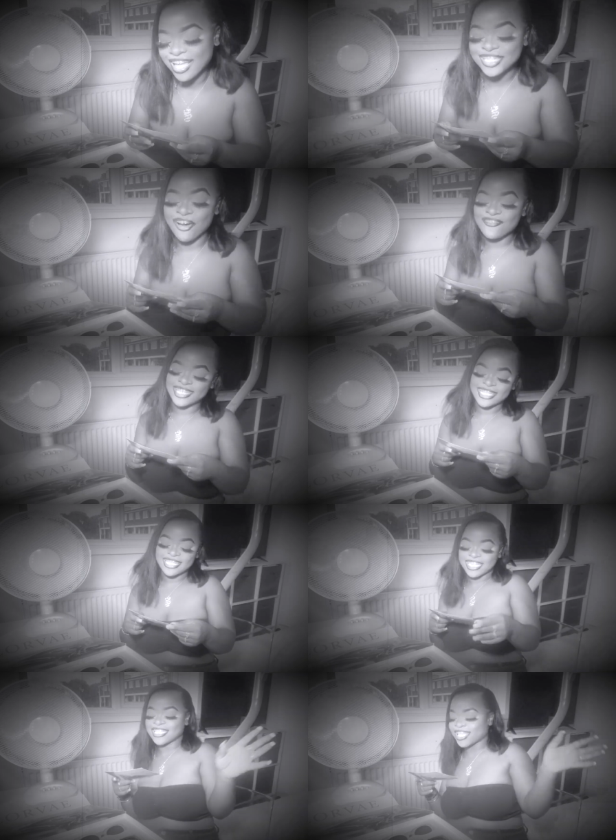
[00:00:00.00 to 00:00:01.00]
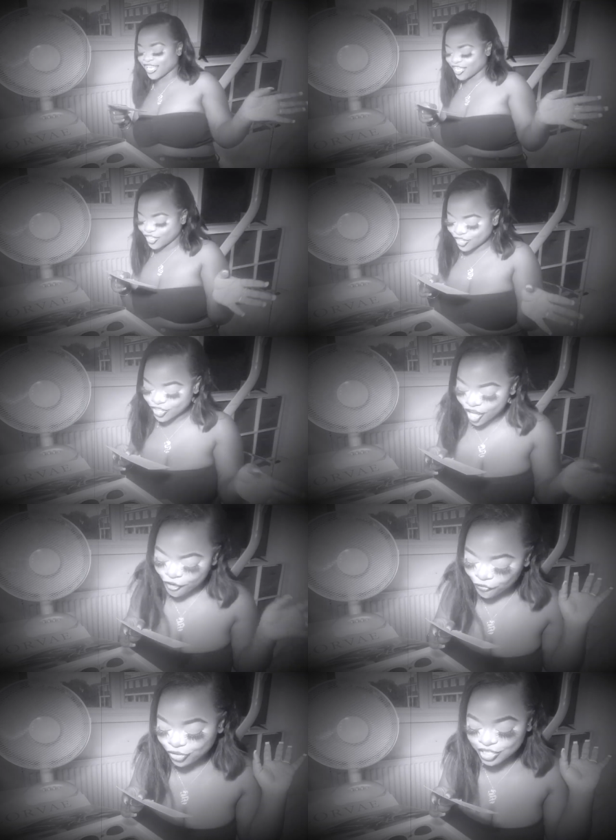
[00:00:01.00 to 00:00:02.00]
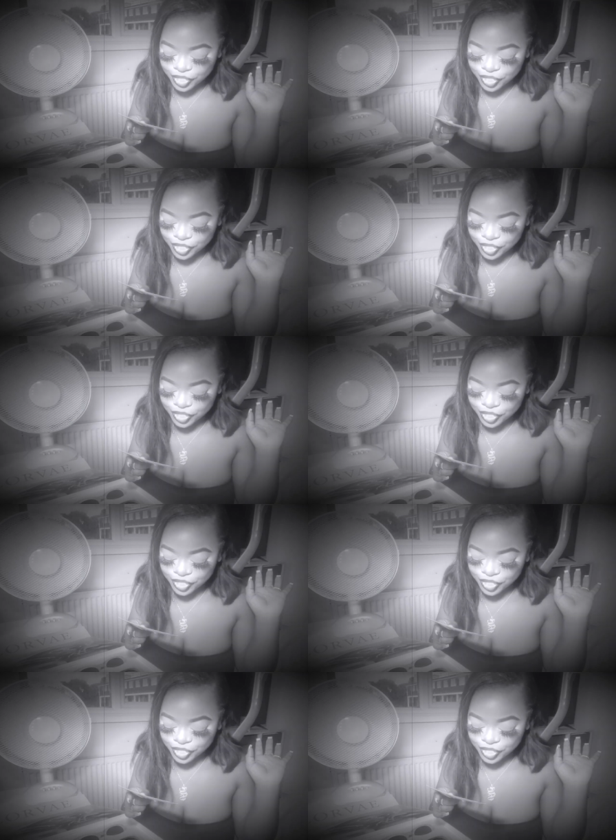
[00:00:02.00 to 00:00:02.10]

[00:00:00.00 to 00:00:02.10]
so obviously say thank you for your